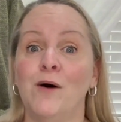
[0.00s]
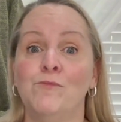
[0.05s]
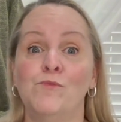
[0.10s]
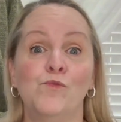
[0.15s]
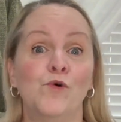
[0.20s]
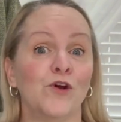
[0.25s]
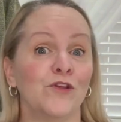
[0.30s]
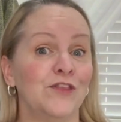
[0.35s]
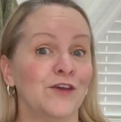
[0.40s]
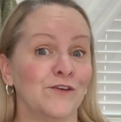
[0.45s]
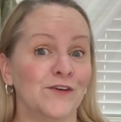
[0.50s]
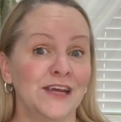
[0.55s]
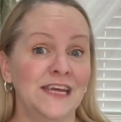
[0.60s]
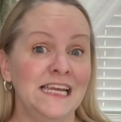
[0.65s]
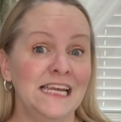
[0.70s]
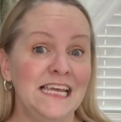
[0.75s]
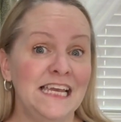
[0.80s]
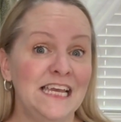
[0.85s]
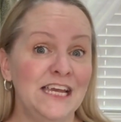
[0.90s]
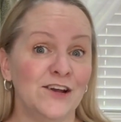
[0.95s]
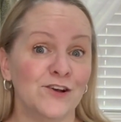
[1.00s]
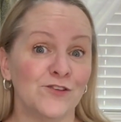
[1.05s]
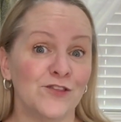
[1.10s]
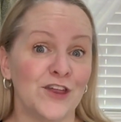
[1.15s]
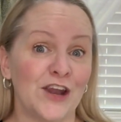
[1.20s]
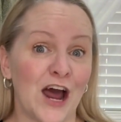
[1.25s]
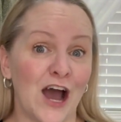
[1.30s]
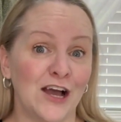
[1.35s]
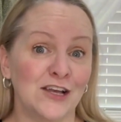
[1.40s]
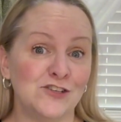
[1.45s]
Were there any here
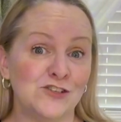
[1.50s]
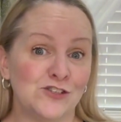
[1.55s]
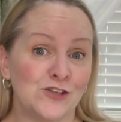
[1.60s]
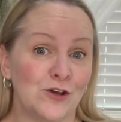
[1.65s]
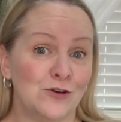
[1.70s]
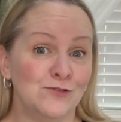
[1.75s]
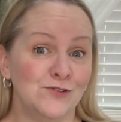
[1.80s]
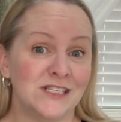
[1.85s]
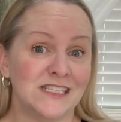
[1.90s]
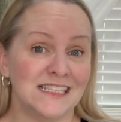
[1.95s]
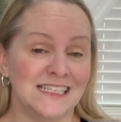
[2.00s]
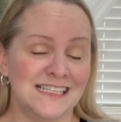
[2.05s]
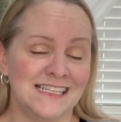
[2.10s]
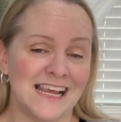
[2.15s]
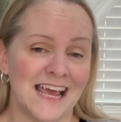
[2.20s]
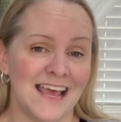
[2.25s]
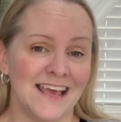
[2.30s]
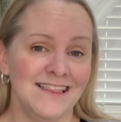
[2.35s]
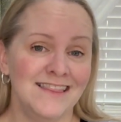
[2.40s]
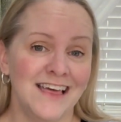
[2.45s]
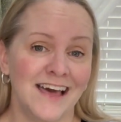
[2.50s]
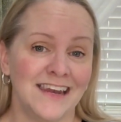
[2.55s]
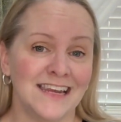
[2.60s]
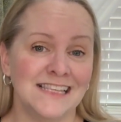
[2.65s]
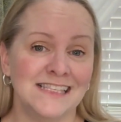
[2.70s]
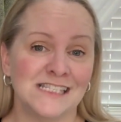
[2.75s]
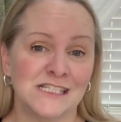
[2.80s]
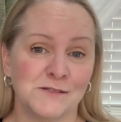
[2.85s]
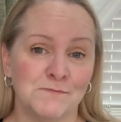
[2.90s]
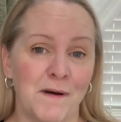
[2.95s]
that I showed today that
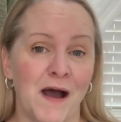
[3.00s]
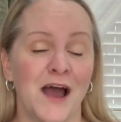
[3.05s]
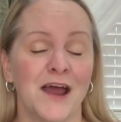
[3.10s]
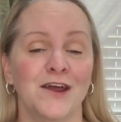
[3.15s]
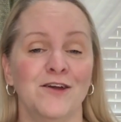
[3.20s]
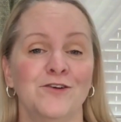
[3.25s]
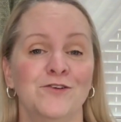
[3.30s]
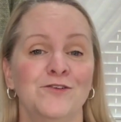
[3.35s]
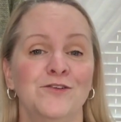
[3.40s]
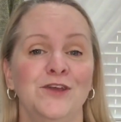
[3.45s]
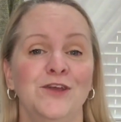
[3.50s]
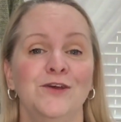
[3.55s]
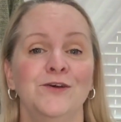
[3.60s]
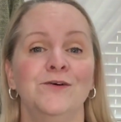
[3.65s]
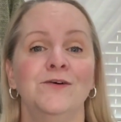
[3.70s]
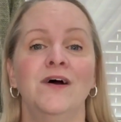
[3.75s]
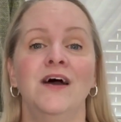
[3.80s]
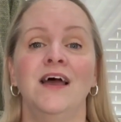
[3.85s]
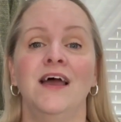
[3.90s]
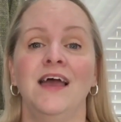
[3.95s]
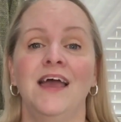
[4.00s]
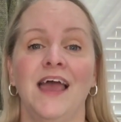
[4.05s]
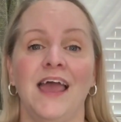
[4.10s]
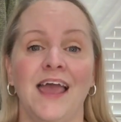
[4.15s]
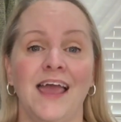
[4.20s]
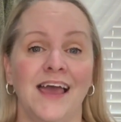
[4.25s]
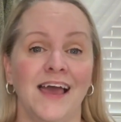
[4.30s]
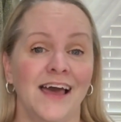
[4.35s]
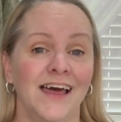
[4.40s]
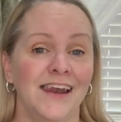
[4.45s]
inspired you?
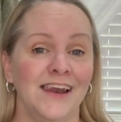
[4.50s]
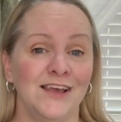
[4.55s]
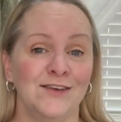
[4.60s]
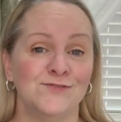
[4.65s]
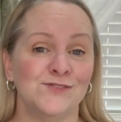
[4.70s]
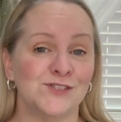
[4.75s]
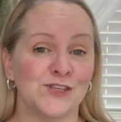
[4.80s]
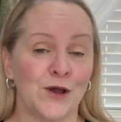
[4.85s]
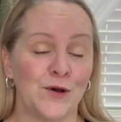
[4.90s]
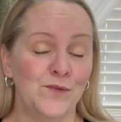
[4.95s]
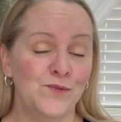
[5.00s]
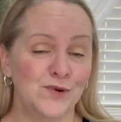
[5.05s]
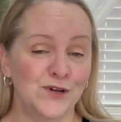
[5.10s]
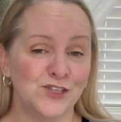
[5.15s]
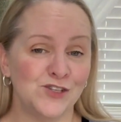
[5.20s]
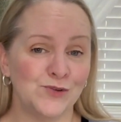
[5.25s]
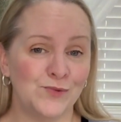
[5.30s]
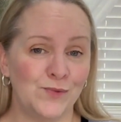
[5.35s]
And if so, which